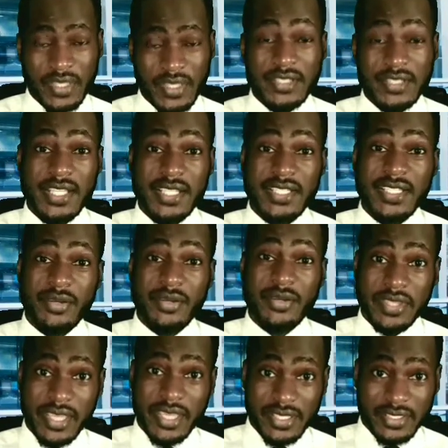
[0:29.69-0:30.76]
Starting
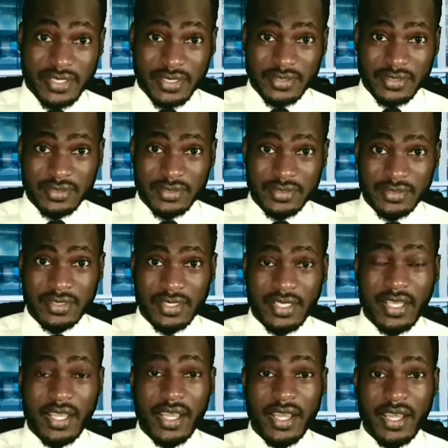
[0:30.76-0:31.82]
with Kenya,
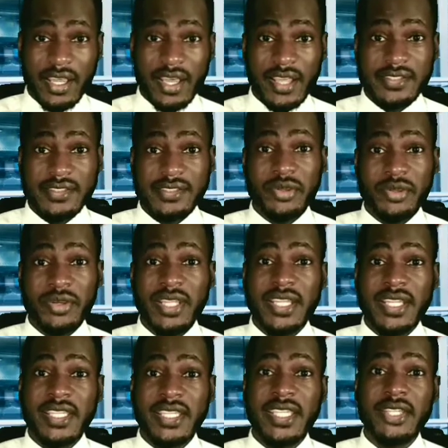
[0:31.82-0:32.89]
as the
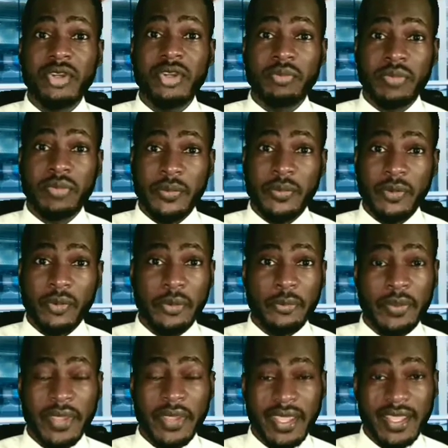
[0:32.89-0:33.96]
United Kingdom people
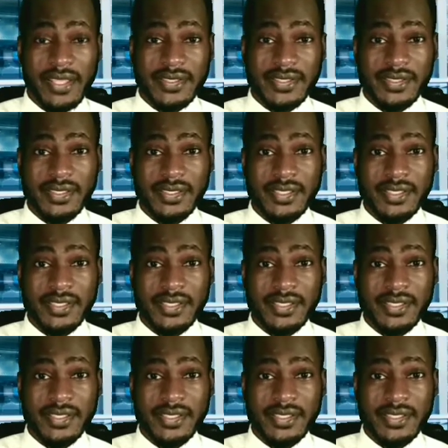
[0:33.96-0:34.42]
prepares